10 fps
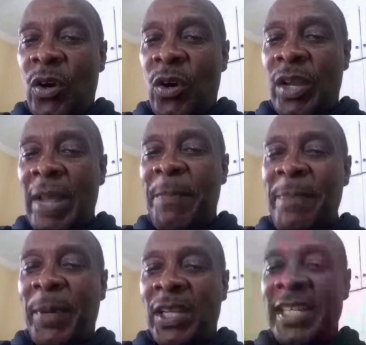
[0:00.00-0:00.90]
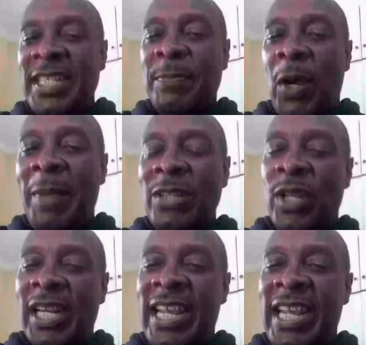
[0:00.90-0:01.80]
Okay, people, this is Paul
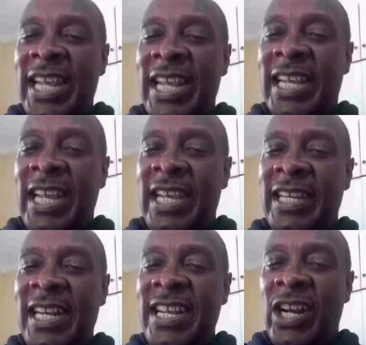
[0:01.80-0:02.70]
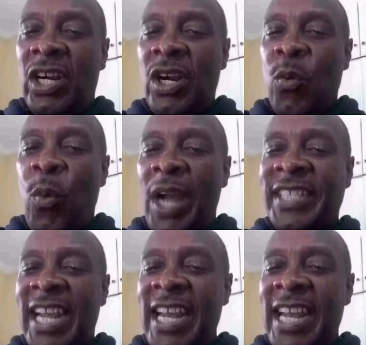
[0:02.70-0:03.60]
Maxwell, a.k.a. The Leader.
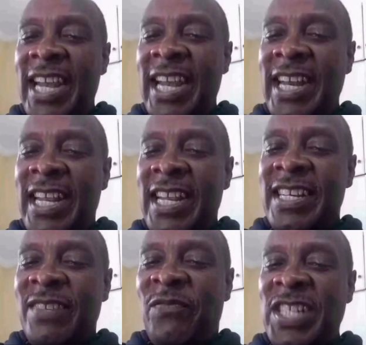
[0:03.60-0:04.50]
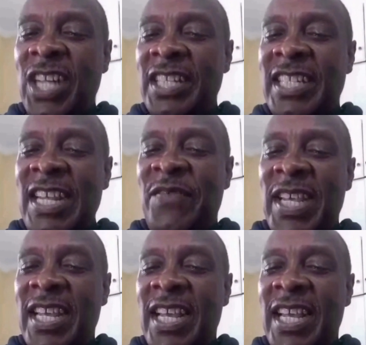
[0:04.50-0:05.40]
Watch Eddie Vision
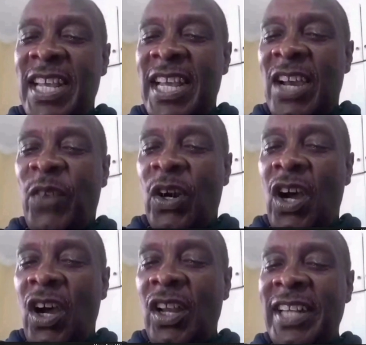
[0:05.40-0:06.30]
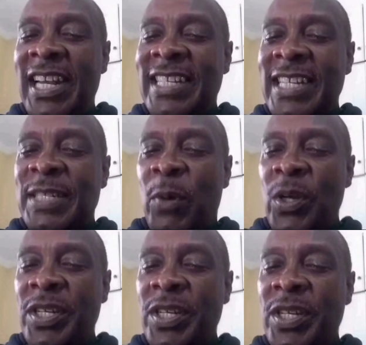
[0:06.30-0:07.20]
TV for all the latest
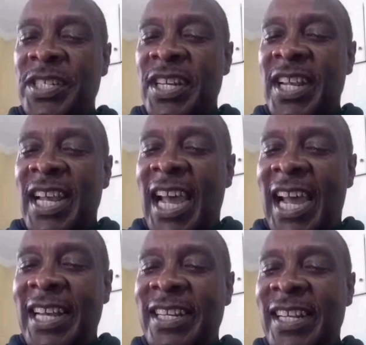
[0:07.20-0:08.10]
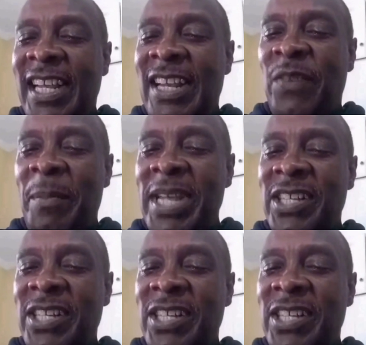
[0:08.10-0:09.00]
sports and
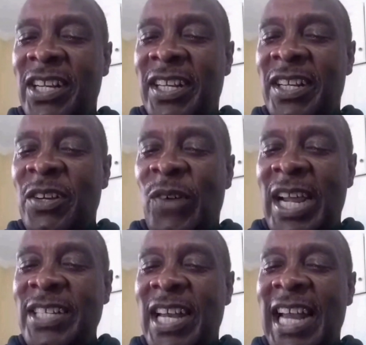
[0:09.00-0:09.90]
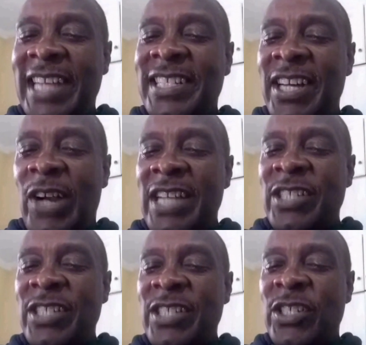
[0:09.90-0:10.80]
information. Right? Like,
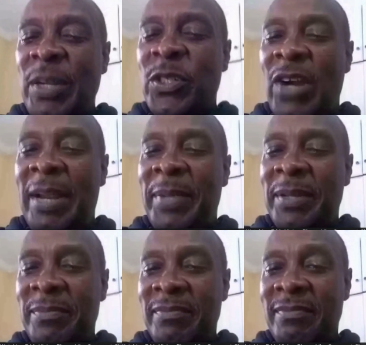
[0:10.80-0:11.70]
share, and subscribe.